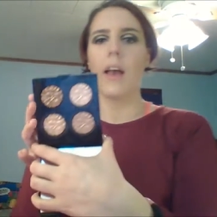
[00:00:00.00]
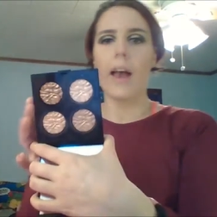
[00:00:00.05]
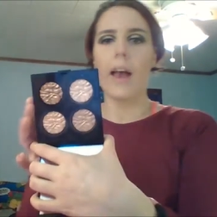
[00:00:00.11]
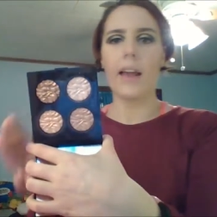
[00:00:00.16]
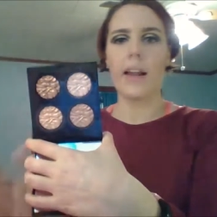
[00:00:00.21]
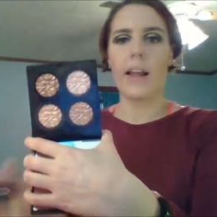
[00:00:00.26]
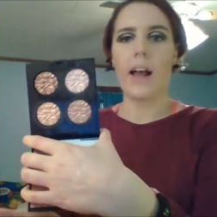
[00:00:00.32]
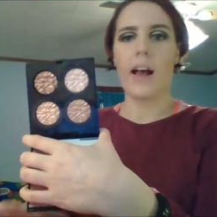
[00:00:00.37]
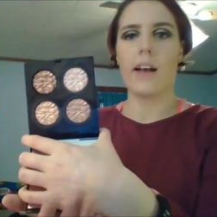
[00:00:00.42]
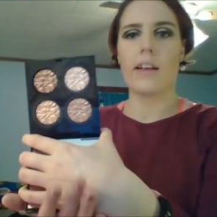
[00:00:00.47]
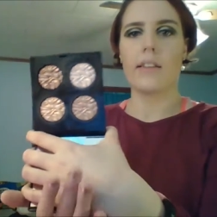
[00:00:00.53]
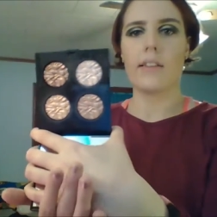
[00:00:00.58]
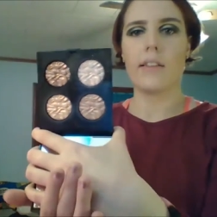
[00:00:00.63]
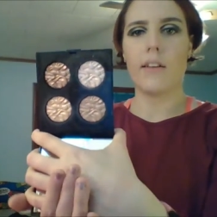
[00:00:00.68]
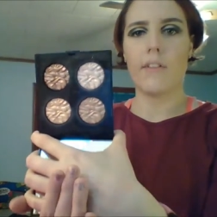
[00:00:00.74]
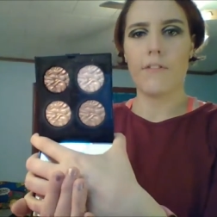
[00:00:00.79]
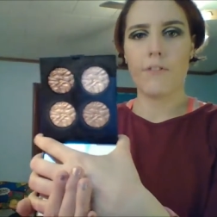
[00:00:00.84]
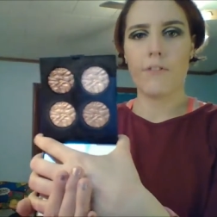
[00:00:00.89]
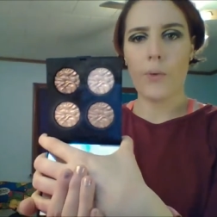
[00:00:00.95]
and it has
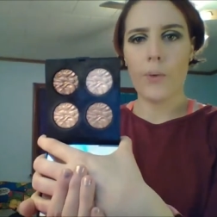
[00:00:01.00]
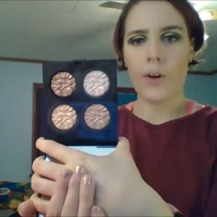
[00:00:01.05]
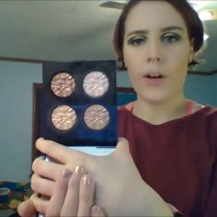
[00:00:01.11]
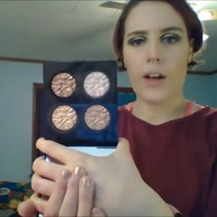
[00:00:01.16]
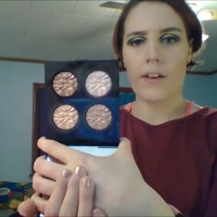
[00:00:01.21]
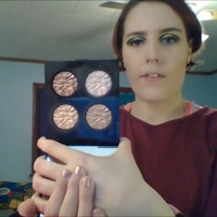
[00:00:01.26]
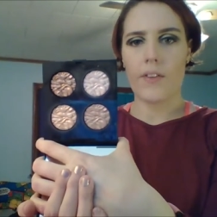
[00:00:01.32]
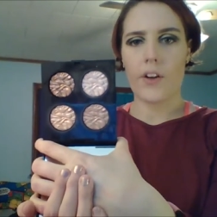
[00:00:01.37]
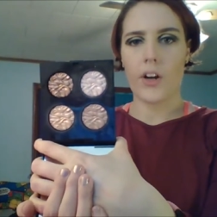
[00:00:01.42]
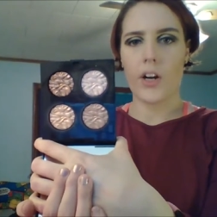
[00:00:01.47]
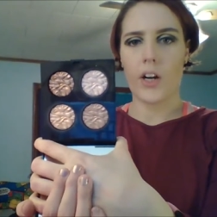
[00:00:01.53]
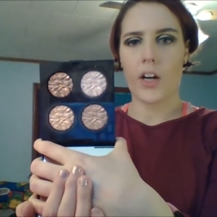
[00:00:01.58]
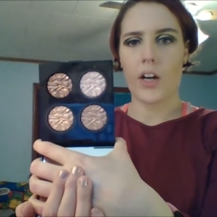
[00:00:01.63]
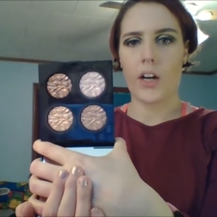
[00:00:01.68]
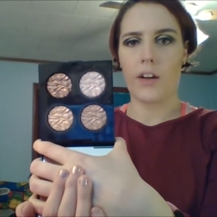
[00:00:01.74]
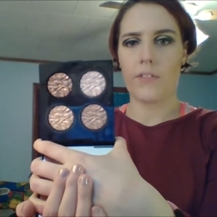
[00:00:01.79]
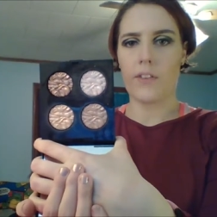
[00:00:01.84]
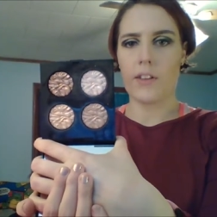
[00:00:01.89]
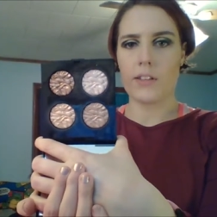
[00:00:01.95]
4 of
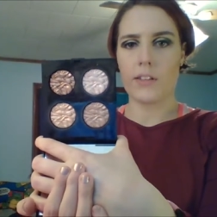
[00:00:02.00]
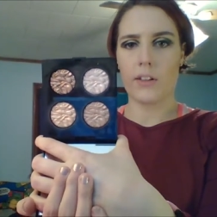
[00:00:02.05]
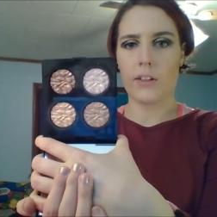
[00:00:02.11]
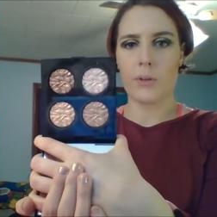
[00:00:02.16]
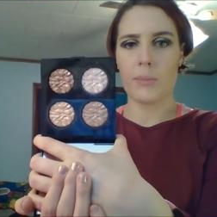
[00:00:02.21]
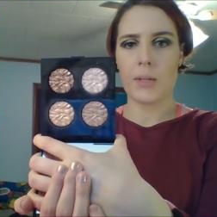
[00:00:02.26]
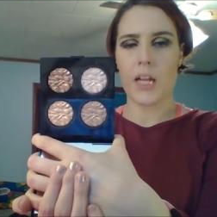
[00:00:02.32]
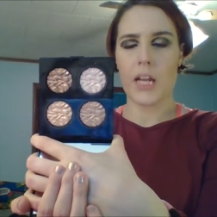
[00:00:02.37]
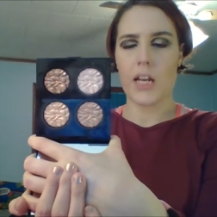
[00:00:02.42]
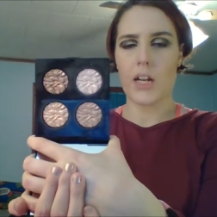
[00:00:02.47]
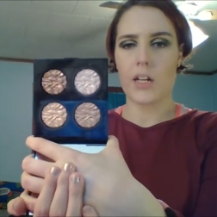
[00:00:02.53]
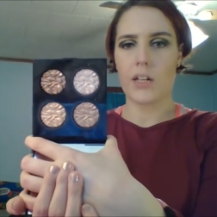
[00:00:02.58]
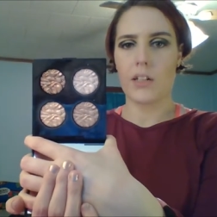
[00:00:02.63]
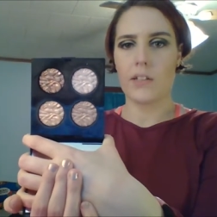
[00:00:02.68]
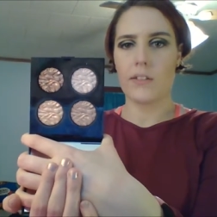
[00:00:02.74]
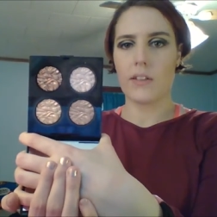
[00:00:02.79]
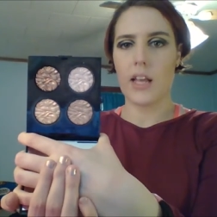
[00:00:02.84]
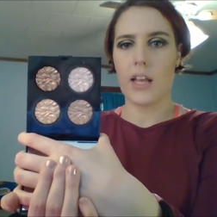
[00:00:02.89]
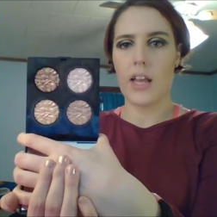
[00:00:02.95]
her face
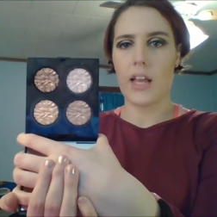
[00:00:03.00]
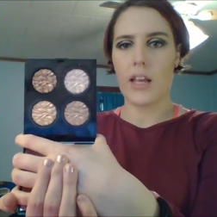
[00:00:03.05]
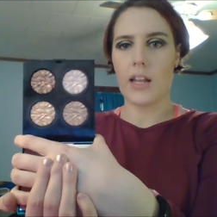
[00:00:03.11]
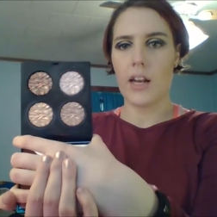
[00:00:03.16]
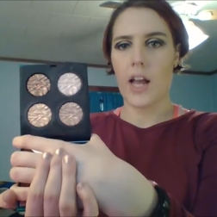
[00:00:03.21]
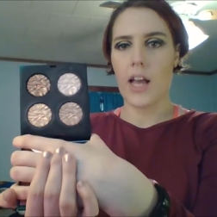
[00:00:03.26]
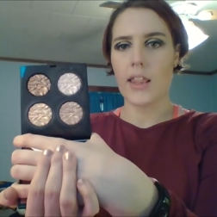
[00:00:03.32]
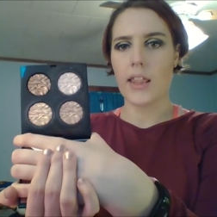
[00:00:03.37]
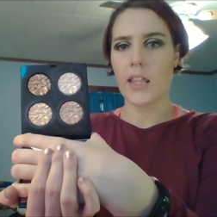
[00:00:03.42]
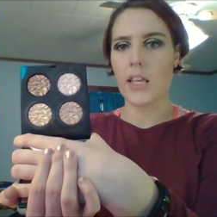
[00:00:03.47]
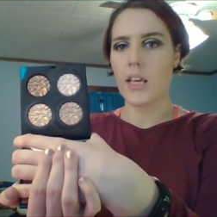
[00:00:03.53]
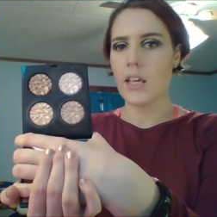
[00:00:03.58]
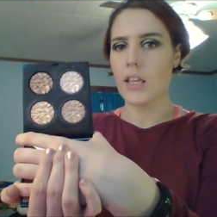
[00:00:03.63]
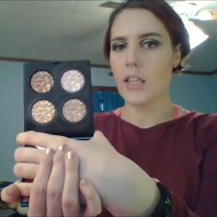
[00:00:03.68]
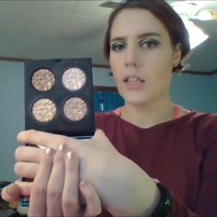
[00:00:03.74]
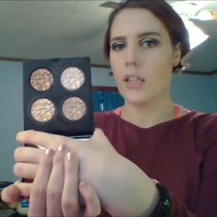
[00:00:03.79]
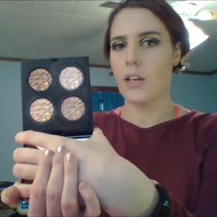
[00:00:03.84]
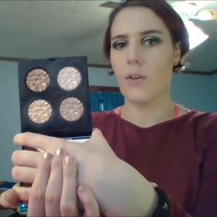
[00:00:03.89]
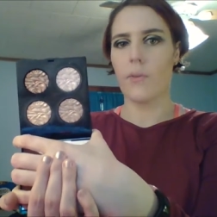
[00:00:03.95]
illuminators, and I think
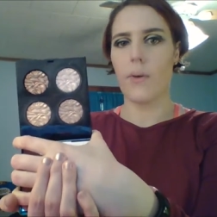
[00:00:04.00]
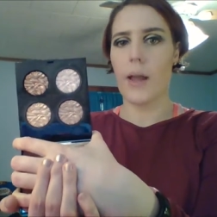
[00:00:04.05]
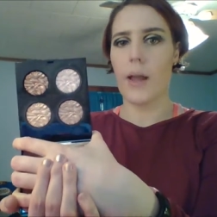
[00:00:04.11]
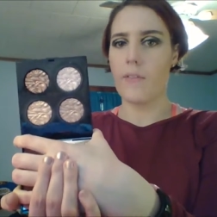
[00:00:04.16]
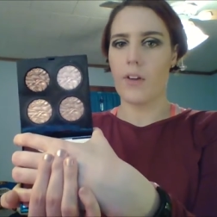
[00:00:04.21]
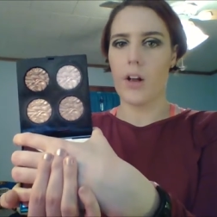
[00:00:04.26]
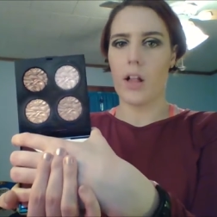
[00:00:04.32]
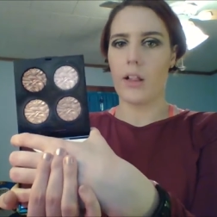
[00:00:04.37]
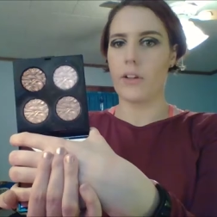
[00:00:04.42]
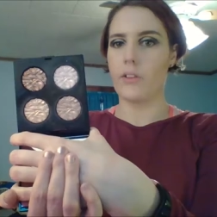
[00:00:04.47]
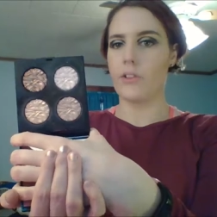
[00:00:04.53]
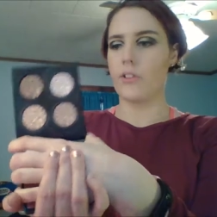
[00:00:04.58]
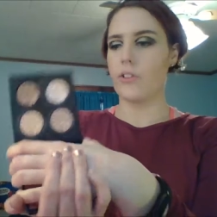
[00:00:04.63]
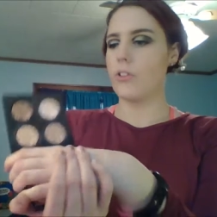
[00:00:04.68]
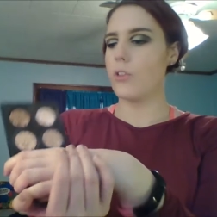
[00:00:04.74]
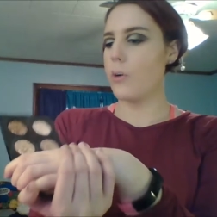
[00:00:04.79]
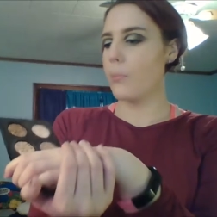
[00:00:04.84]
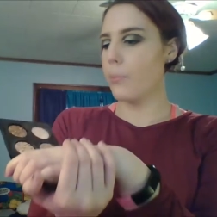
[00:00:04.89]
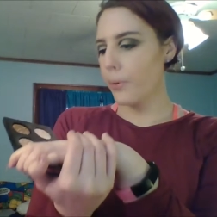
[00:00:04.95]
the array of colors is
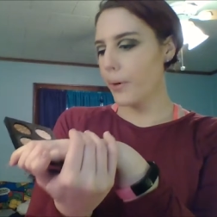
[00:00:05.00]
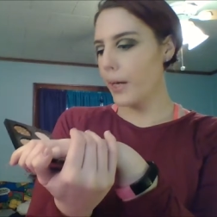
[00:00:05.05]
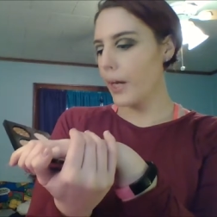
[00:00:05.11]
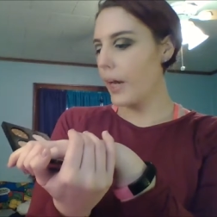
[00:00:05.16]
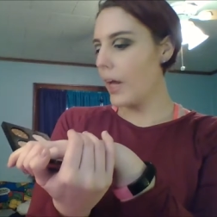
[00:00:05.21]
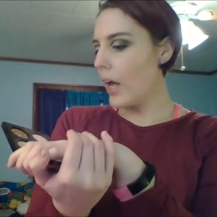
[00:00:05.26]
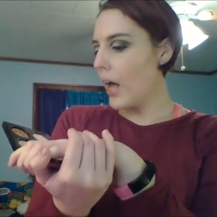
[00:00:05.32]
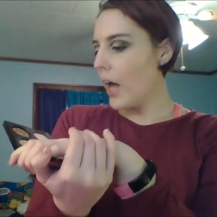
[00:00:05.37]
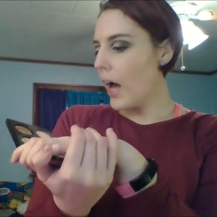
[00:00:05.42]
so pretty.